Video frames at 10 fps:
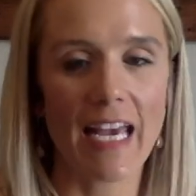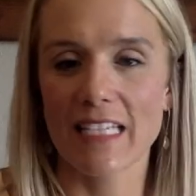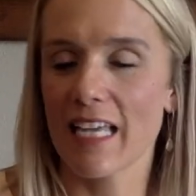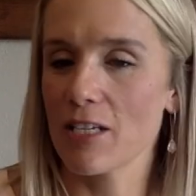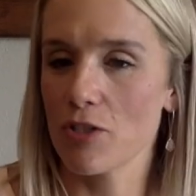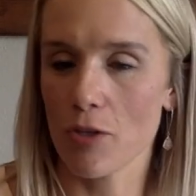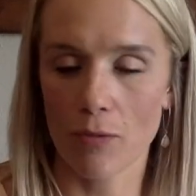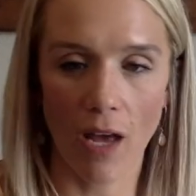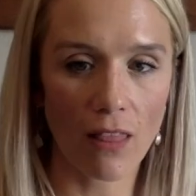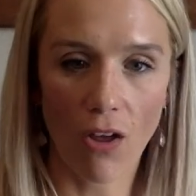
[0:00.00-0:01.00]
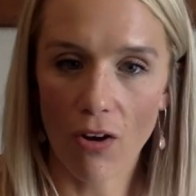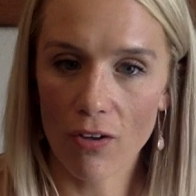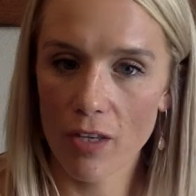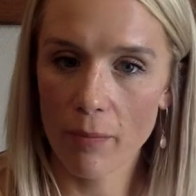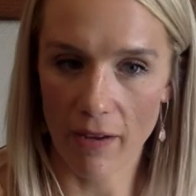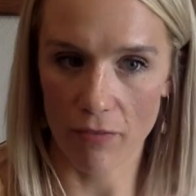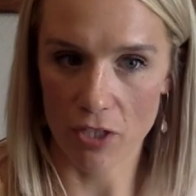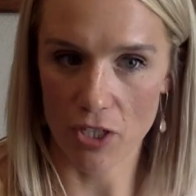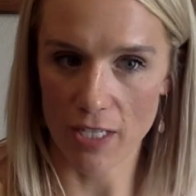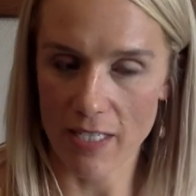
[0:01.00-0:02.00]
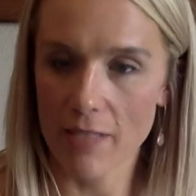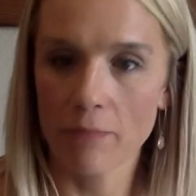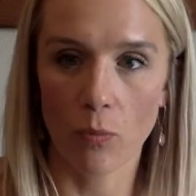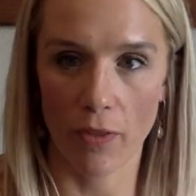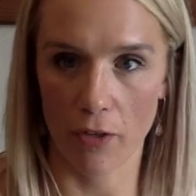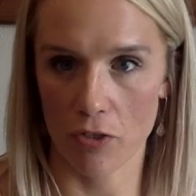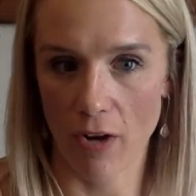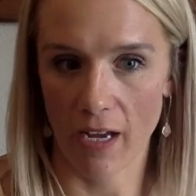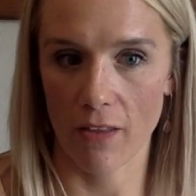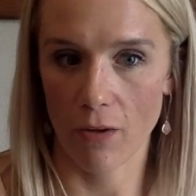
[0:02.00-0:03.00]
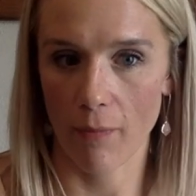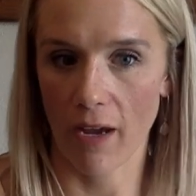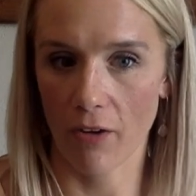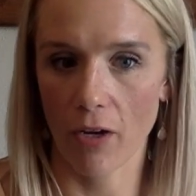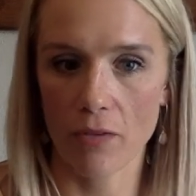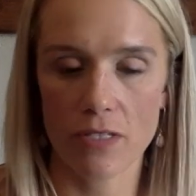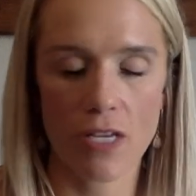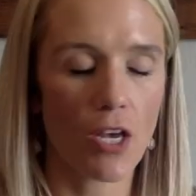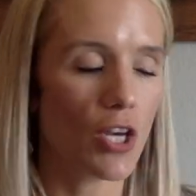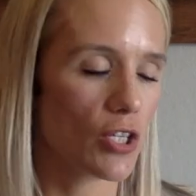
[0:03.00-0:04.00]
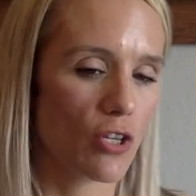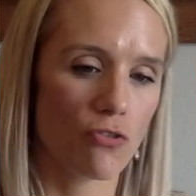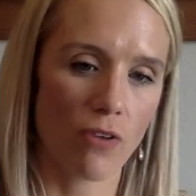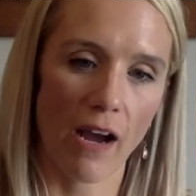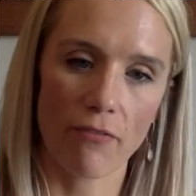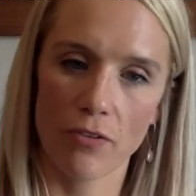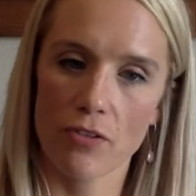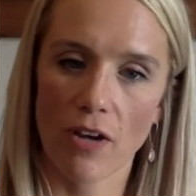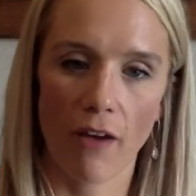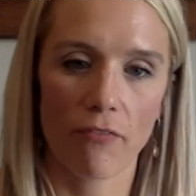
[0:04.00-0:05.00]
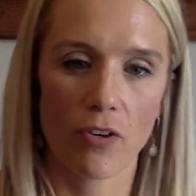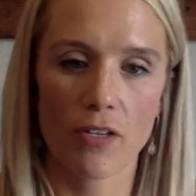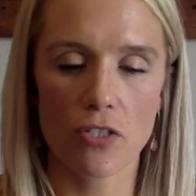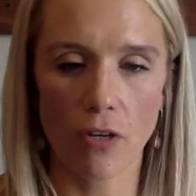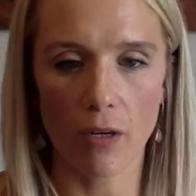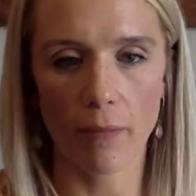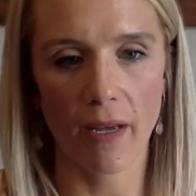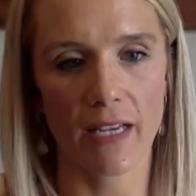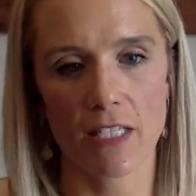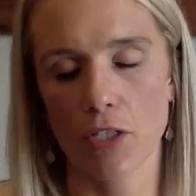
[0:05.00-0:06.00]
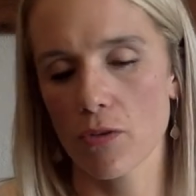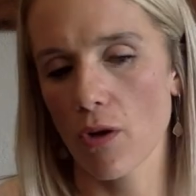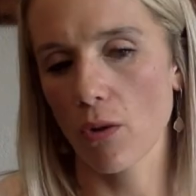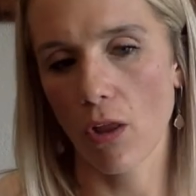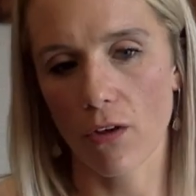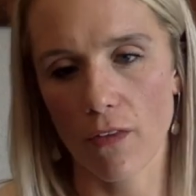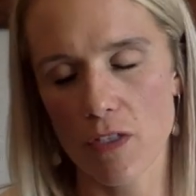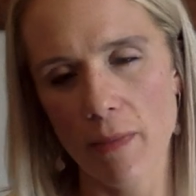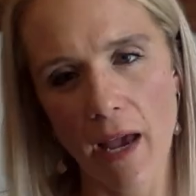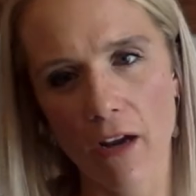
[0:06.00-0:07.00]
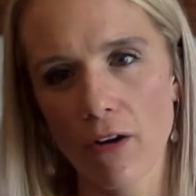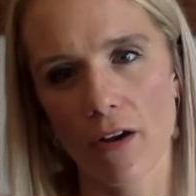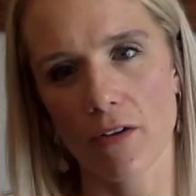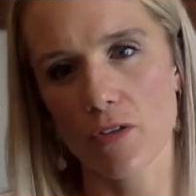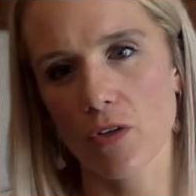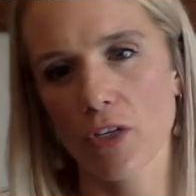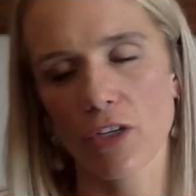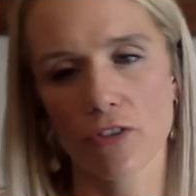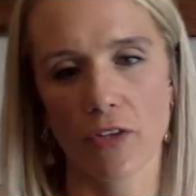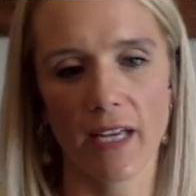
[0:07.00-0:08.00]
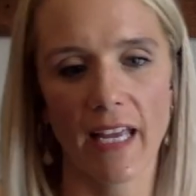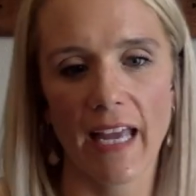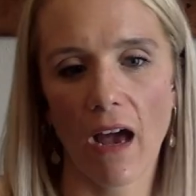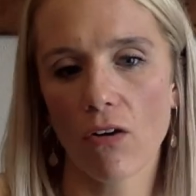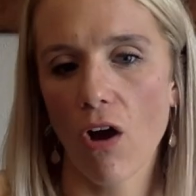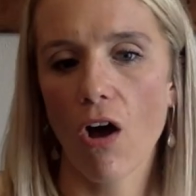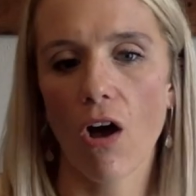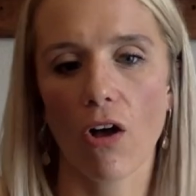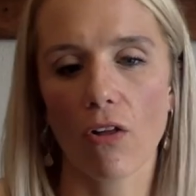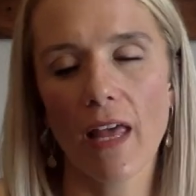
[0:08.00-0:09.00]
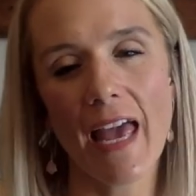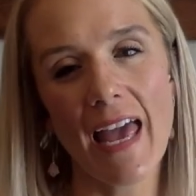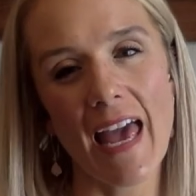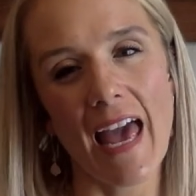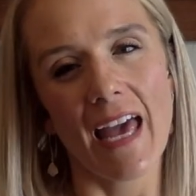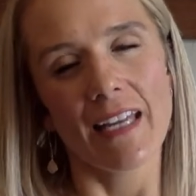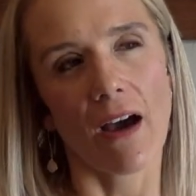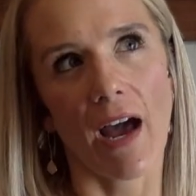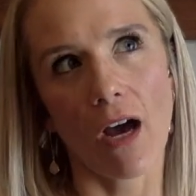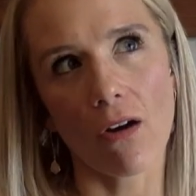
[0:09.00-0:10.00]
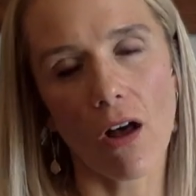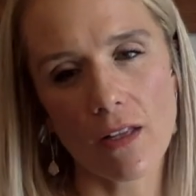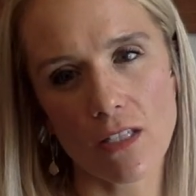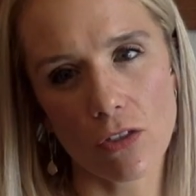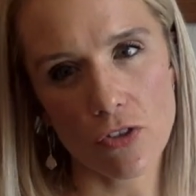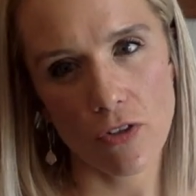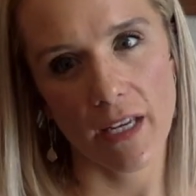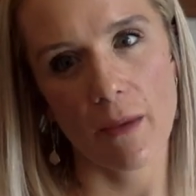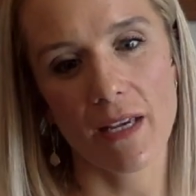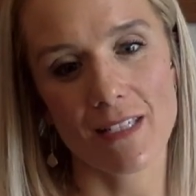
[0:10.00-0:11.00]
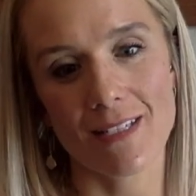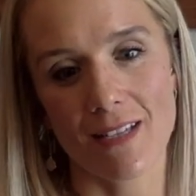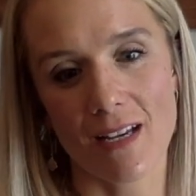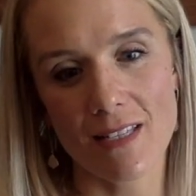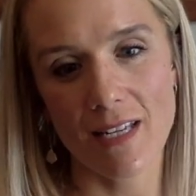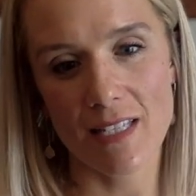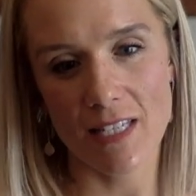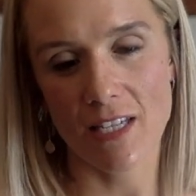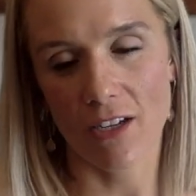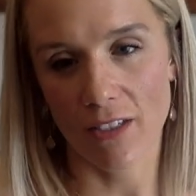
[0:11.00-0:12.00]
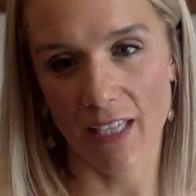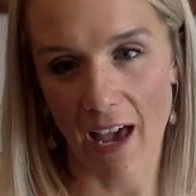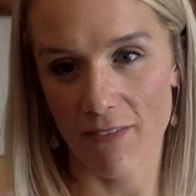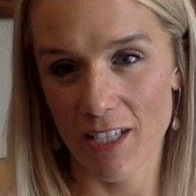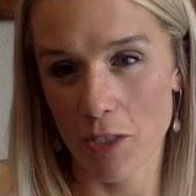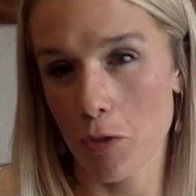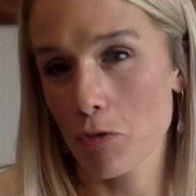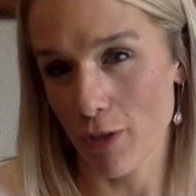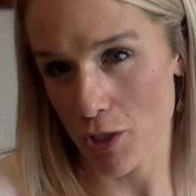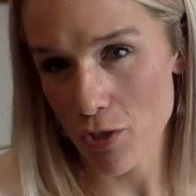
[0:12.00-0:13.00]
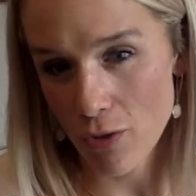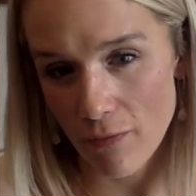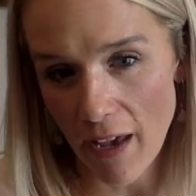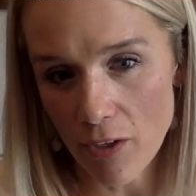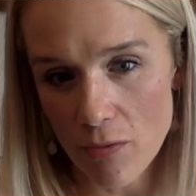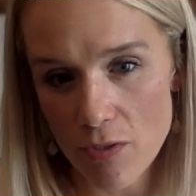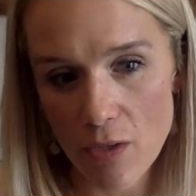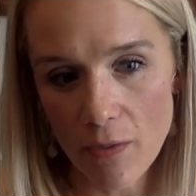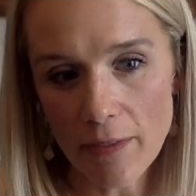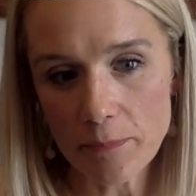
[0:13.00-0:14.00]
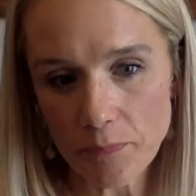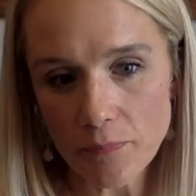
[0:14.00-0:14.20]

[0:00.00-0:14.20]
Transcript: is they do not log their beverages when they're tracking their macros. You drive through the drive-thru at Starbucks and you don't log those macros, or you're drinking alcohol. Now, alcohol is a little tricky because it doesn't necessarily have any nutritional value to it,